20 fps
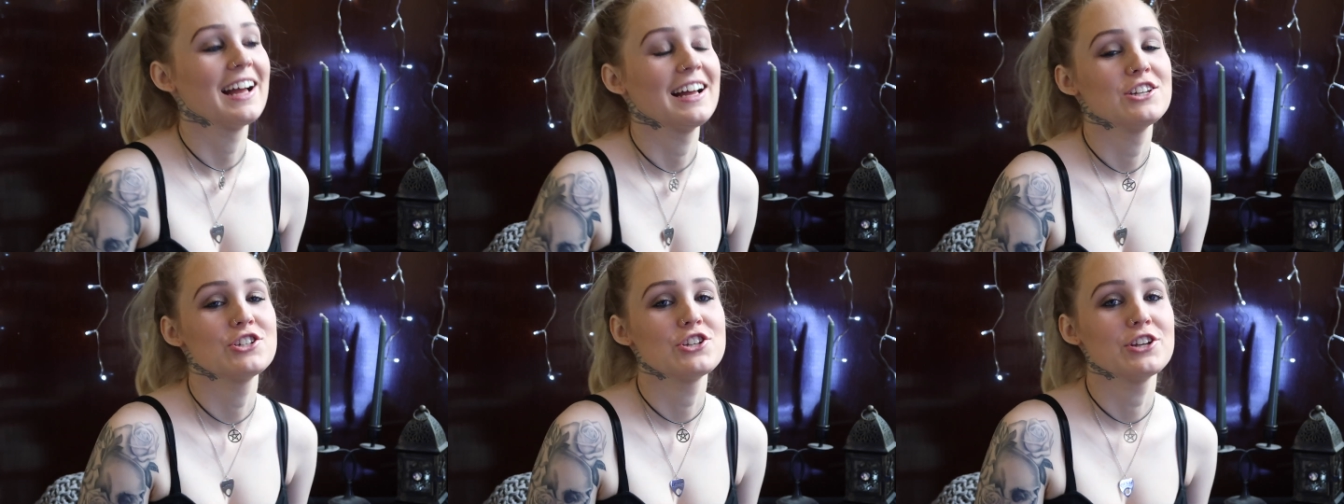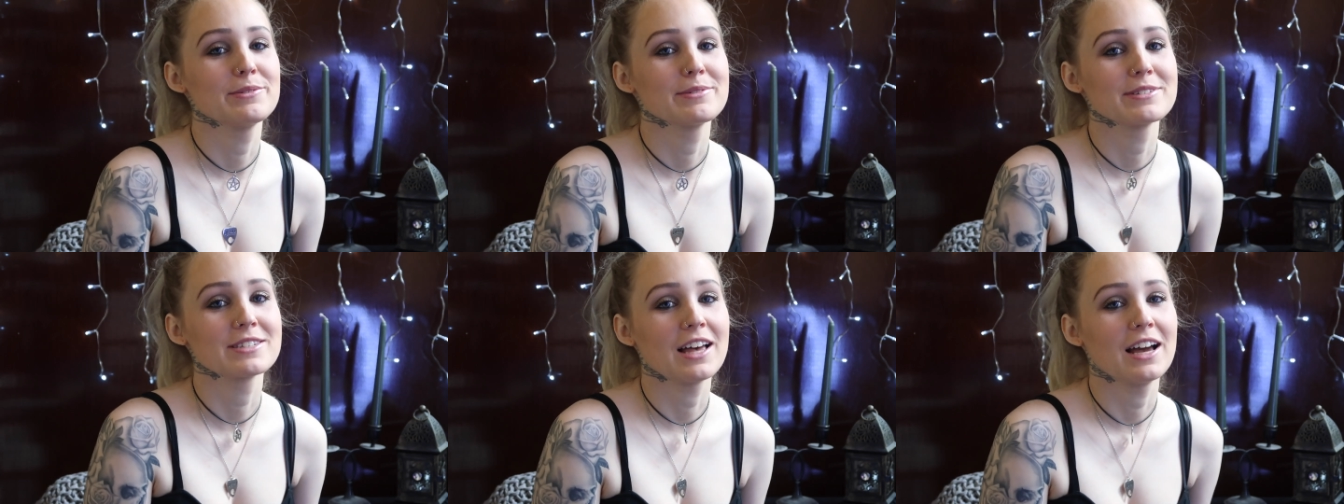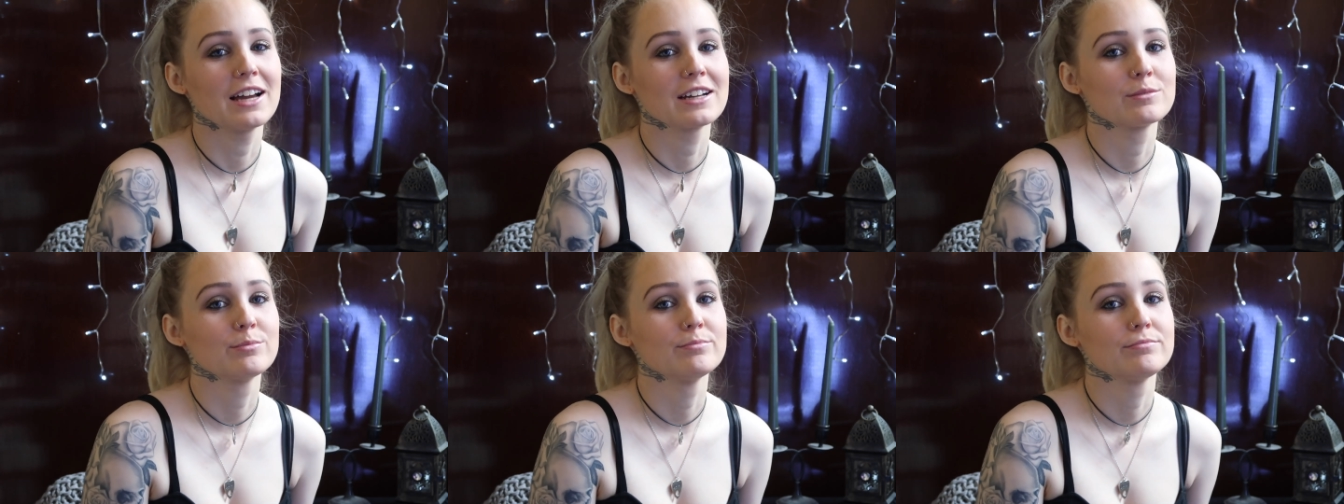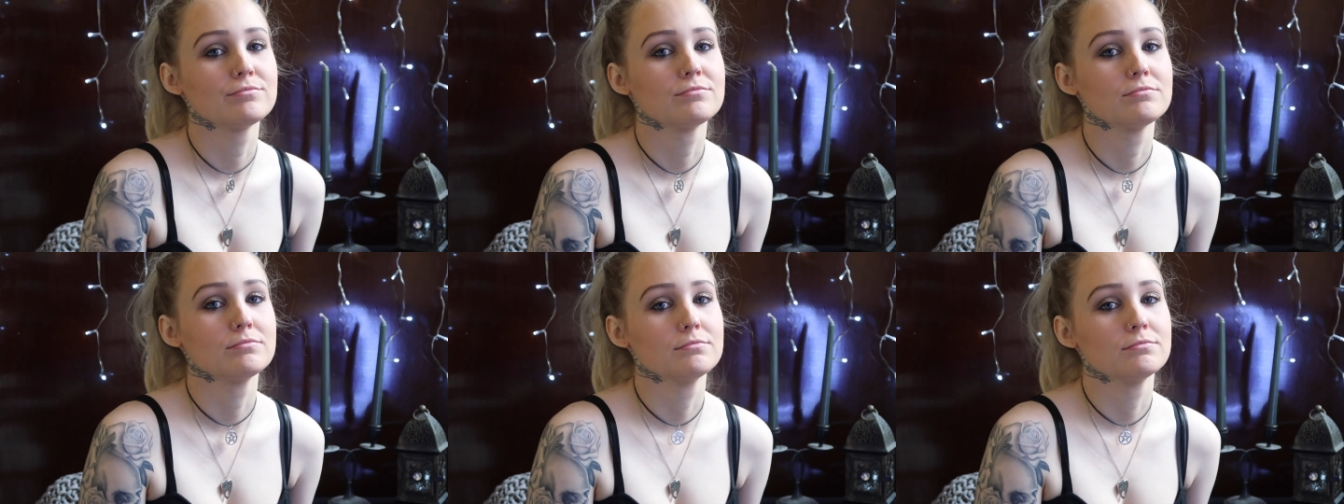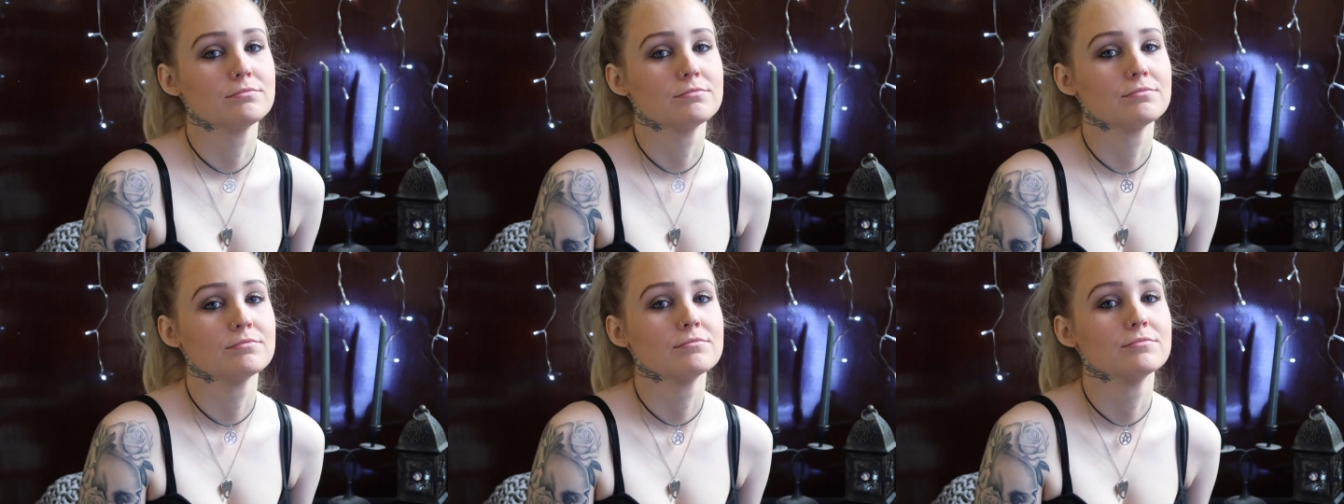And she was like,
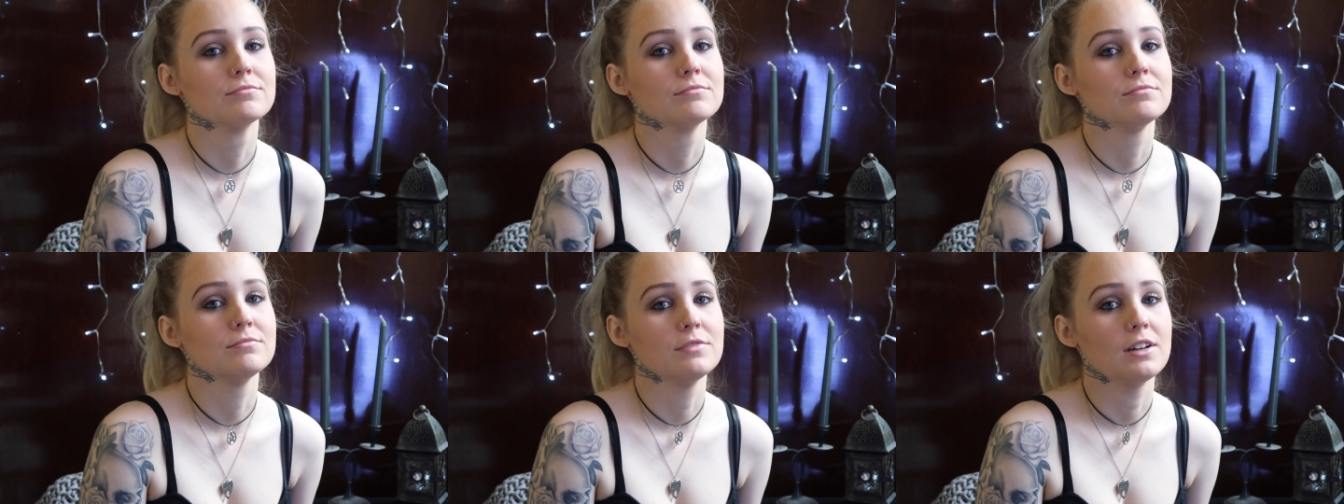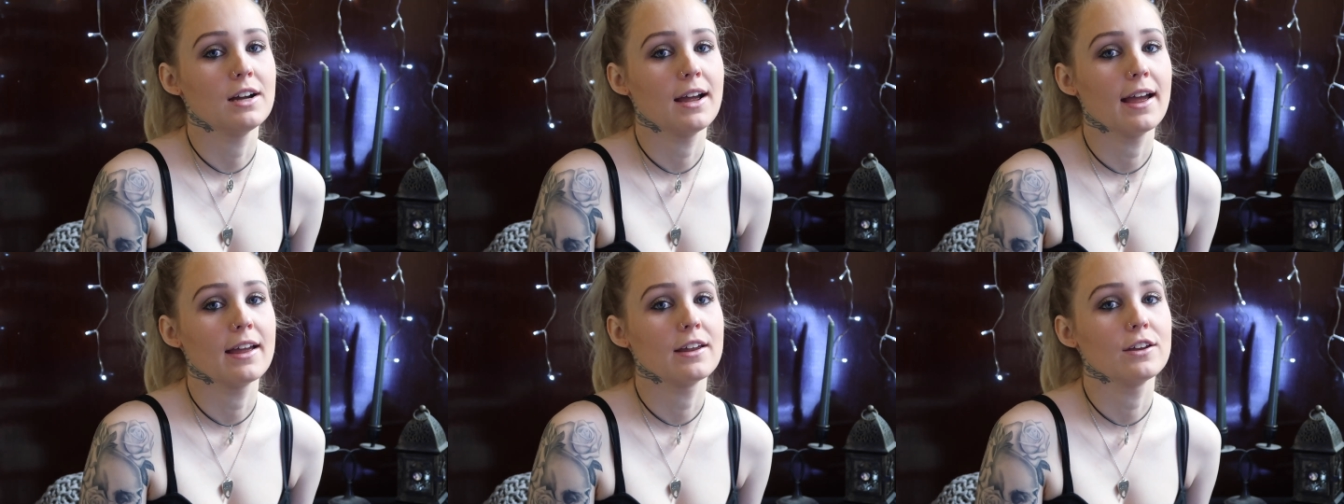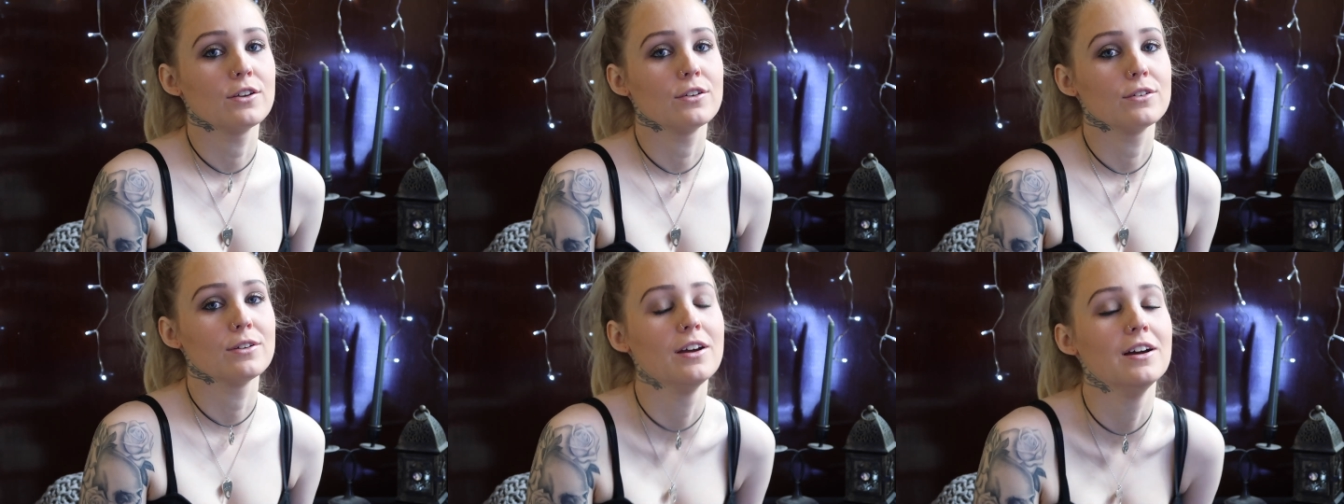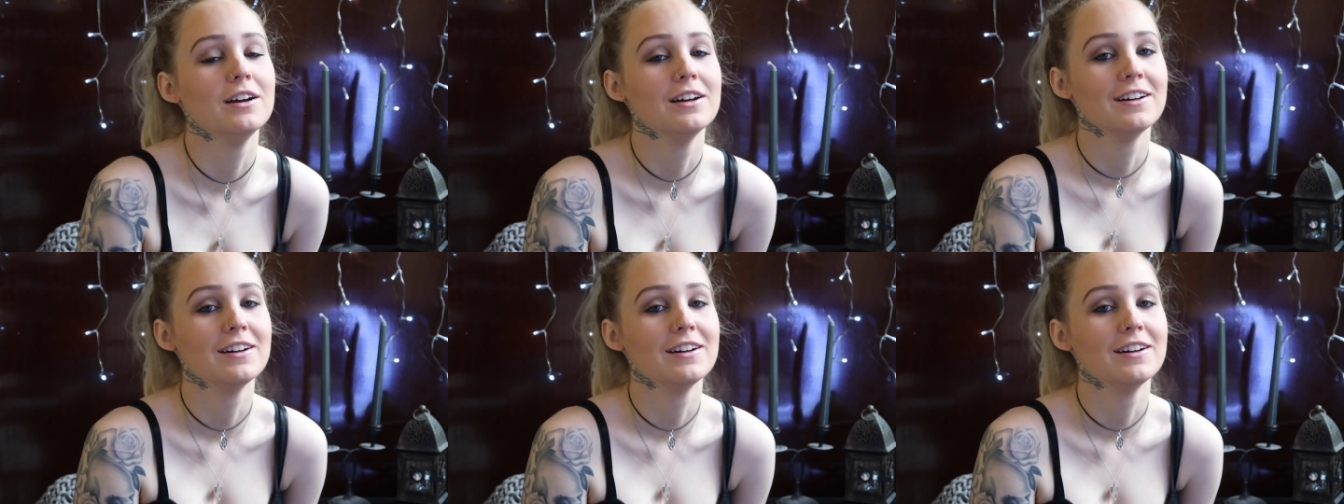I hate you.